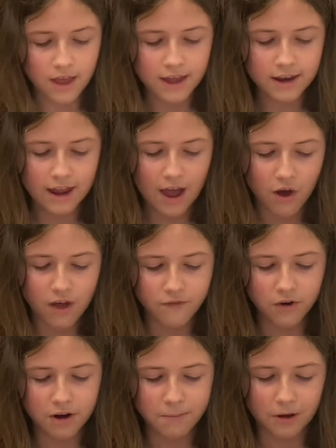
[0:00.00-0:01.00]
Now, I've
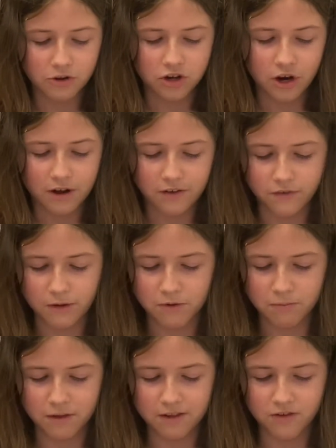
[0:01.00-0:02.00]
heard about Jerry's famous
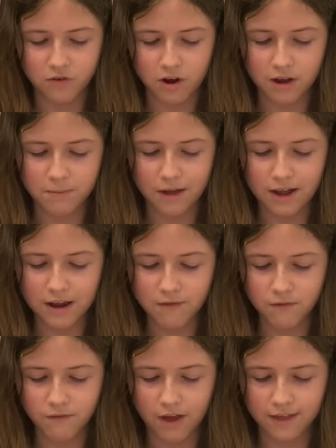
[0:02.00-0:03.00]
blitzkrieg, but I never
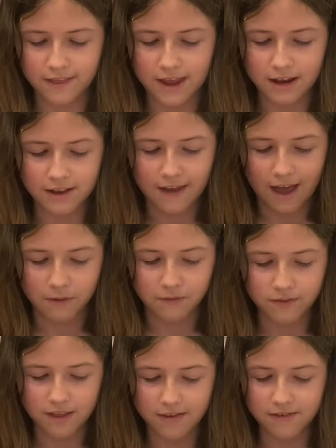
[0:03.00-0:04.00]
thought they'd attack
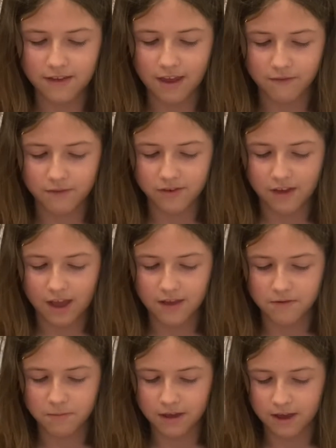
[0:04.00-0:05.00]
this devastating
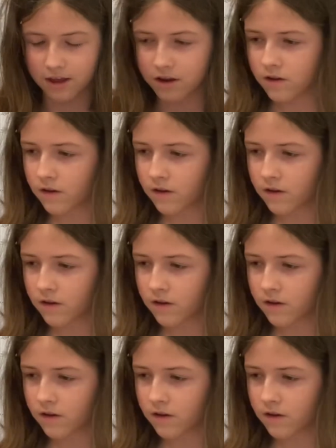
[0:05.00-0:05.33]
speed.